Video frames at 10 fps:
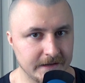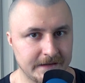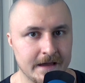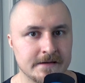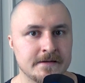
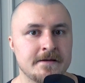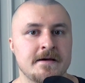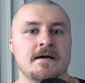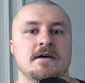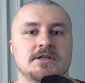can
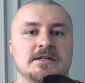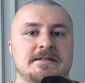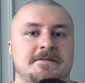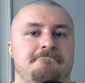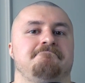
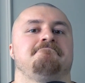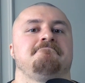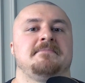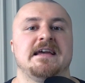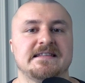just
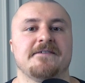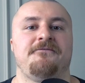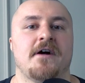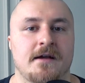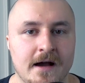get the
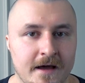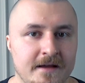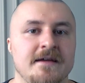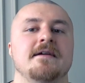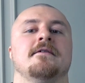fuck out
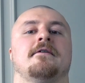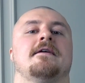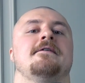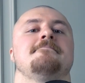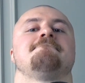of here, okay?